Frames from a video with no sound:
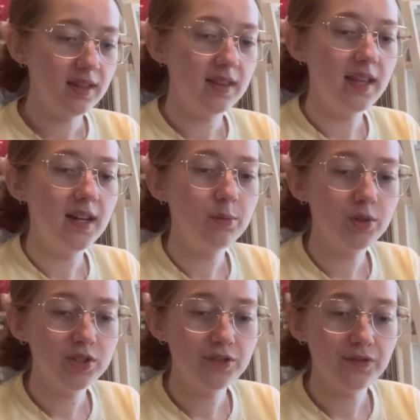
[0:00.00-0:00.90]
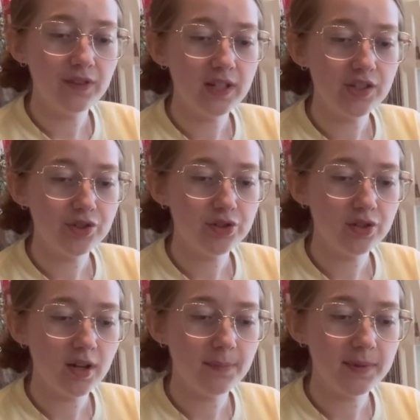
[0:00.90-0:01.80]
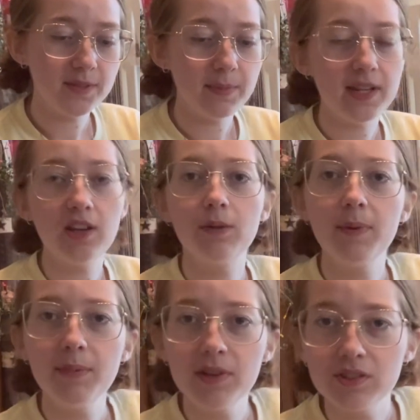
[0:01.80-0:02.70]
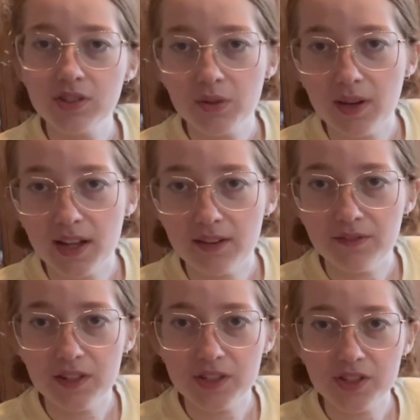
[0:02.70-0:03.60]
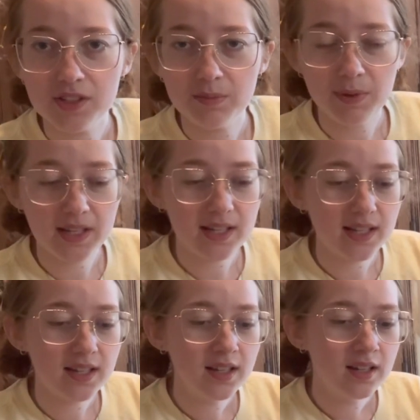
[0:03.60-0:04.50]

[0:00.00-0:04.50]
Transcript: Then I'm going to finish up this beanie, or maybe I'll just go ahead and finish this beanie.